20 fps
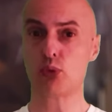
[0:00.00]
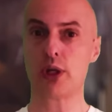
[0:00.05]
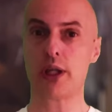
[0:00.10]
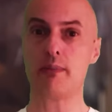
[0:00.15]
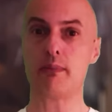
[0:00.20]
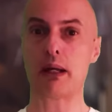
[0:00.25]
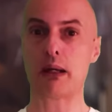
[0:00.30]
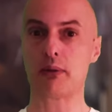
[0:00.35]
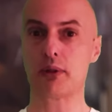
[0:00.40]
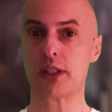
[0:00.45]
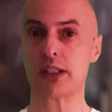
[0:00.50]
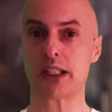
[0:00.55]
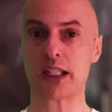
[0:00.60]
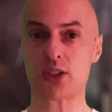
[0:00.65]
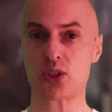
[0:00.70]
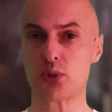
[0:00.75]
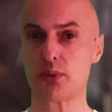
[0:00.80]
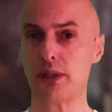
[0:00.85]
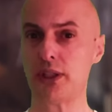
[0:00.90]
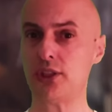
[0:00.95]
remap can
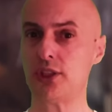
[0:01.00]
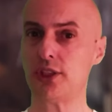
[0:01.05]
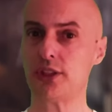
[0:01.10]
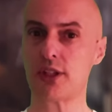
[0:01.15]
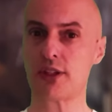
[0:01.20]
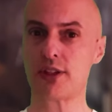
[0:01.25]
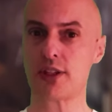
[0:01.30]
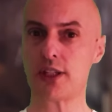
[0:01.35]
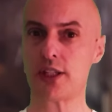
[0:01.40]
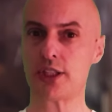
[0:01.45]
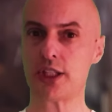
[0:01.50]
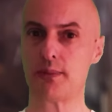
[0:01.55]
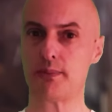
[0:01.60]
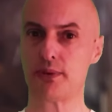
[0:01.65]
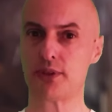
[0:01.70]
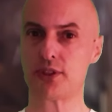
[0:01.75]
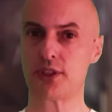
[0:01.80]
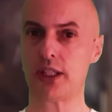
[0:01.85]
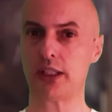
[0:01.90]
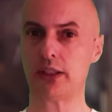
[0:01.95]
add 20 to
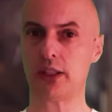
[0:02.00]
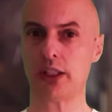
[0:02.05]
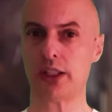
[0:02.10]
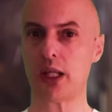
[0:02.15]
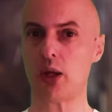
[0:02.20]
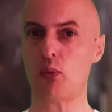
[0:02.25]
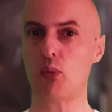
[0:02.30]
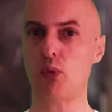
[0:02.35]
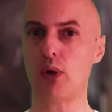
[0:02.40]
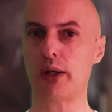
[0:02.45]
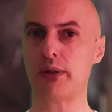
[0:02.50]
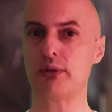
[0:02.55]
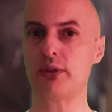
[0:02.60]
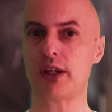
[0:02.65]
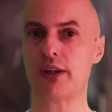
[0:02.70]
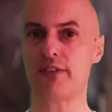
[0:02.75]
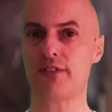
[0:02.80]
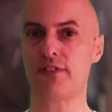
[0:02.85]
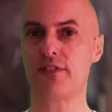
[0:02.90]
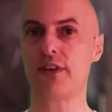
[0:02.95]
30% and it
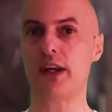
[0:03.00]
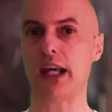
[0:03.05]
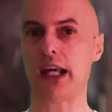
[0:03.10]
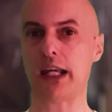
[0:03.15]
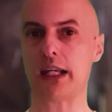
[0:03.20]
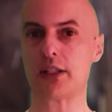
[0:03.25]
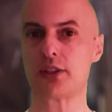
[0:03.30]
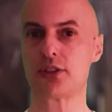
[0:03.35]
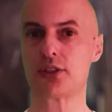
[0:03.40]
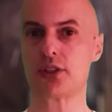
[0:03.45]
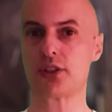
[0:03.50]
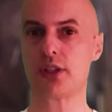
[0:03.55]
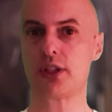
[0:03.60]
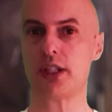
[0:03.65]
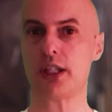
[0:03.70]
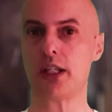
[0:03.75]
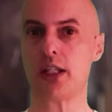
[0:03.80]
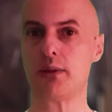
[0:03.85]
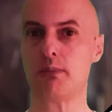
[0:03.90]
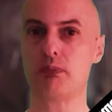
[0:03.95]
won't affect
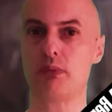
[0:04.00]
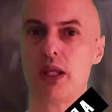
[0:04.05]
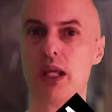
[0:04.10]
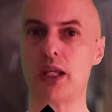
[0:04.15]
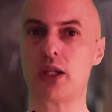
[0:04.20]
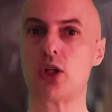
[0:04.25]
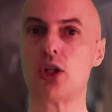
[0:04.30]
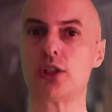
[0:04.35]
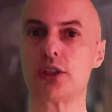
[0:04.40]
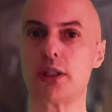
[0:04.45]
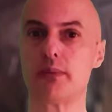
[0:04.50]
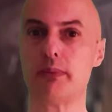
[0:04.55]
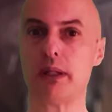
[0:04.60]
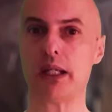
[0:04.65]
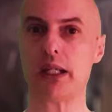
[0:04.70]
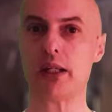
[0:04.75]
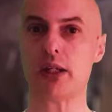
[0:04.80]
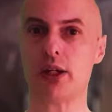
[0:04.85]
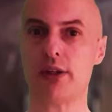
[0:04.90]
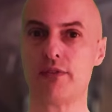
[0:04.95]
the
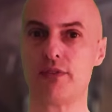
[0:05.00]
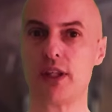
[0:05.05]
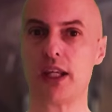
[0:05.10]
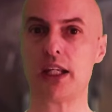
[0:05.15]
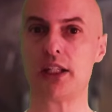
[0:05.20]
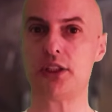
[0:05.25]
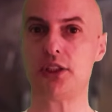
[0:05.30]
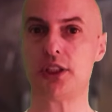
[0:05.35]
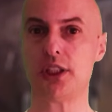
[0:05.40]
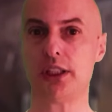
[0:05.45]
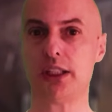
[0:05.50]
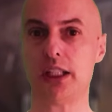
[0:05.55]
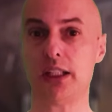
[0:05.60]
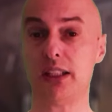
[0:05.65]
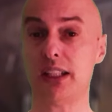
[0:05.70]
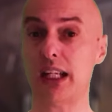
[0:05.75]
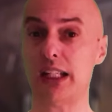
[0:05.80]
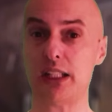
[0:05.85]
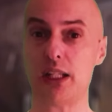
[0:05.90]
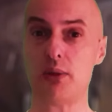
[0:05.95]
economy of the engine
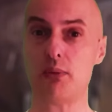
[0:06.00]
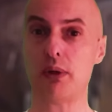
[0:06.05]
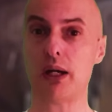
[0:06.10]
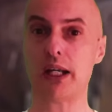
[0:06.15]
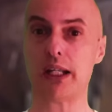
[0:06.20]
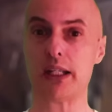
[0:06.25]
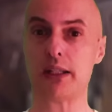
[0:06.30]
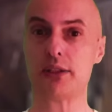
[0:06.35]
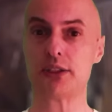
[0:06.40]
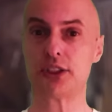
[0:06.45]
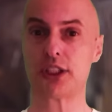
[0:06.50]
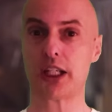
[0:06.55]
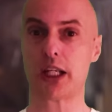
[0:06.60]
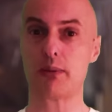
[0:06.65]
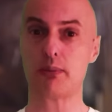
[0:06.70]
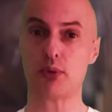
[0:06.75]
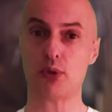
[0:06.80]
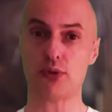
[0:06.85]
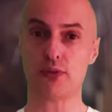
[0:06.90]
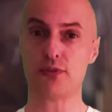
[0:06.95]
in any way,
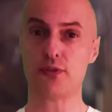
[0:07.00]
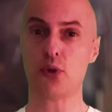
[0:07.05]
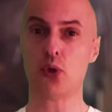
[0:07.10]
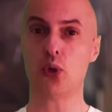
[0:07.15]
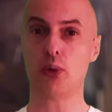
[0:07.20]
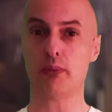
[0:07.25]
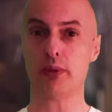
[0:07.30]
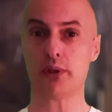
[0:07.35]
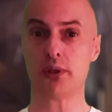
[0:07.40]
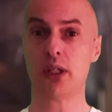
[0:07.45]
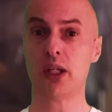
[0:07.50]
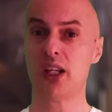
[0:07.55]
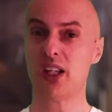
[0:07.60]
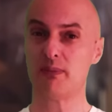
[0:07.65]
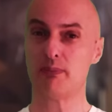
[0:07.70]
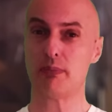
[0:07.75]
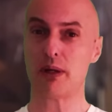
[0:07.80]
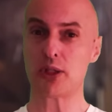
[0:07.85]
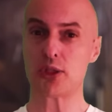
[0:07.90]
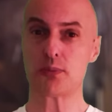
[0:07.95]
shape or form. And
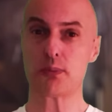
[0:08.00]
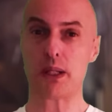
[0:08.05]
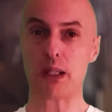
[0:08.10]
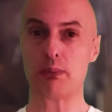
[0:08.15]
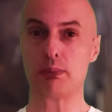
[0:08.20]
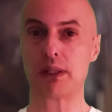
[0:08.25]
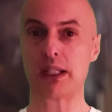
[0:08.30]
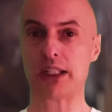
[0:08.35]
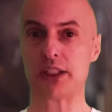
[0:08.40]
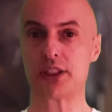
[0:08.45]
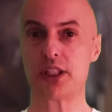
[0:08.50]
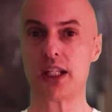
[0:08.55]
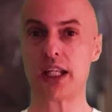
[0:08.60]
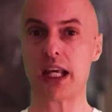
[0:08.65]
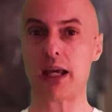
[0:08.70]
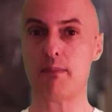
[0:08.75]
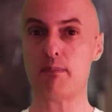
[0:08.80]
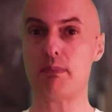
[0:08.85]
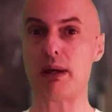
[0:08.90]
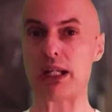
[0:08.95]
most people actually
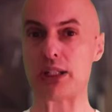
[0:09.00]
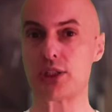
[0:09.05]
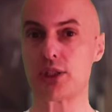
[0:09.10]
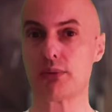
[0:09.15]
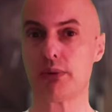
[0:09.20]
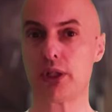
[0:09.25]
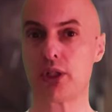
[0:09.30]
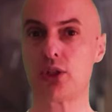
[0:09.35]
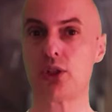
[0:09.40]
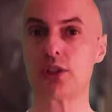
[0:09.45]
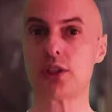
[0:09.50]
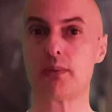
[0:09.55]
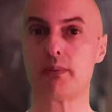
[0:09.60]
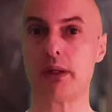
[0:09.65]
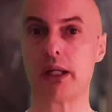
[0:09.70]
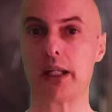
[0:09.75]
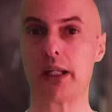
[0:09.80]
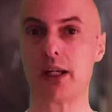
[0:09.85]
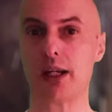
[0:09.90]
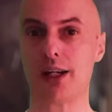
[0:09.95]
get better
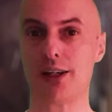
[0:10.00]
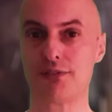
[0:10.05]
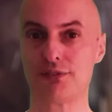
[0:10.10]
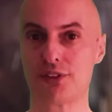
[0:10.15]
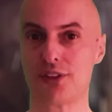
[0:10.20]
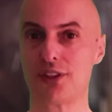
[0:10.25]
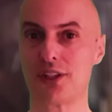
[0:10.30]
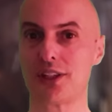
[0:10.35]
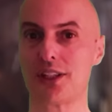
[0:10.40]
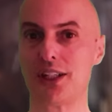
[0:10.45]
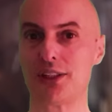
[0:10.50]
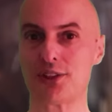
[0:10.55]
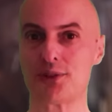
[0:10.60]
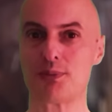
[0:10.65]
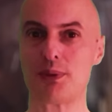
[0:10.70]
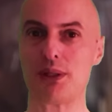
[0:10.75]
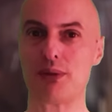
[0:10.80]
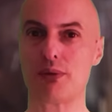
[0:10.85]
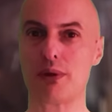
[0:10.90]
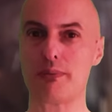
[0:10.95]
economy after the car has
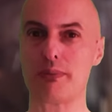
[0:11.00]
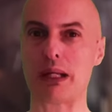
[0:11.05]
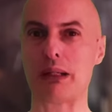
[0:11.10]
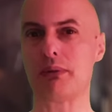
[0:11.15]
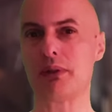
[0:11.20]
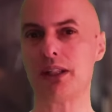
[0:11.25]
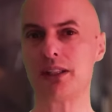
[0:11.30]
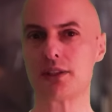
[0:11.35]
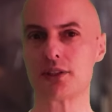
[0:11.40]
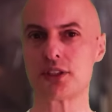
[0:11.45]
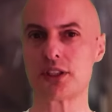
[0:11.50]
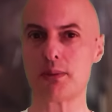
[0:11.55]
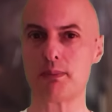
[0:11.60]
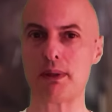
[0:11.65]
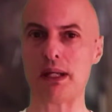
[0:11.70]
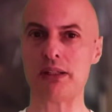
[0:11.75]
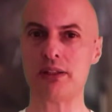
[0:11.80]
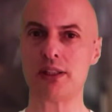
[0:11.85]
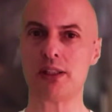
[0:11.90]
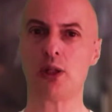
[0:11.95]
been remapped. It does
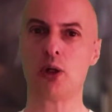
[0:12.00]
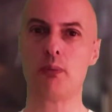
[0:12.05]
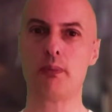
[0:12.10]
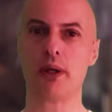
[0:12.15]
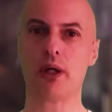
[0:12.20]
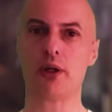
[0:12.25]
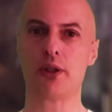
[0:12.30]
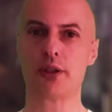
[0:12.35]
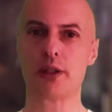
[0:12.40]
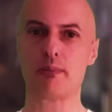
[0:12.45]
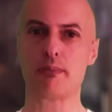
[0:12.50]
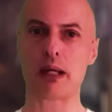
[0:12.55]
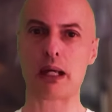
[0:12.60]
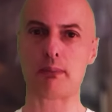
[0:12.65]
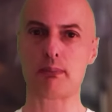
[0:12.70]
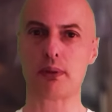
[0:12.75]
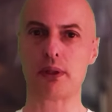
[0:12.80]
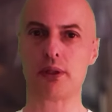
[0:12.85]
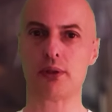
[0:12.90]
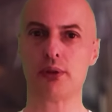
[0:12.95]
depend a little bit on the
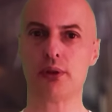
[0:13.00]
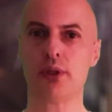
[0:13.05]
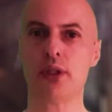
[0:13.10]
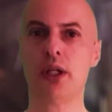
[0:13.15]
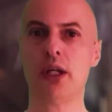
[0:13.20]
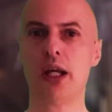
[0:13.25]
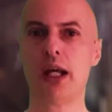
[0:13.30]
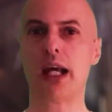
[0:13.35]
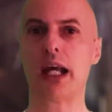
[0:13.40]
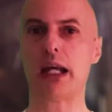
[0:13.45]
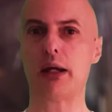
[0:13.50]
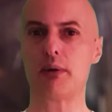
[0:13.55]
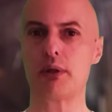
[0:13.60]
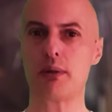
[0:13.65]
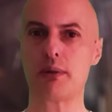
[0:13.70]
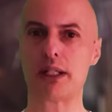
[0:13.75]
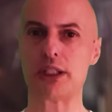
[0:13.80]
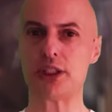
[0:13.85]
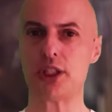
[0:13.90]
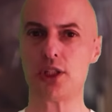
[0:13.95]
mapper and how
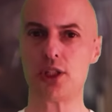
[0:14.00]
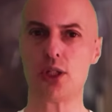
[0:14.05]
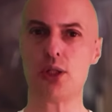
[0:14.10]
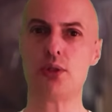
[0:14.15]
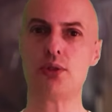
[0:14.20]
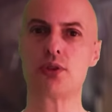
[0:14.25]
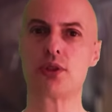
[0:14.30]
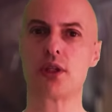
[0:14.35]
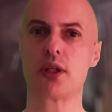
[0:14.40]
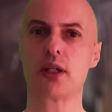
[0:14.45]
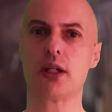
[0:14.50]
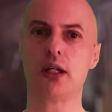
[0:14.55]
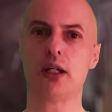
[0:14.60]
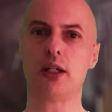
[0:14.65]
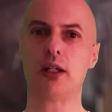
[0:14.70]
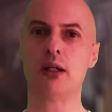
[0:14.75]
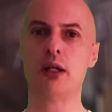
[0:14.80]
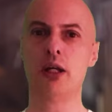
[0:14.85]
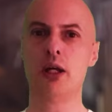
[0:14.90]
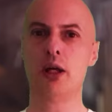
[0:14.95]
you actually use the car.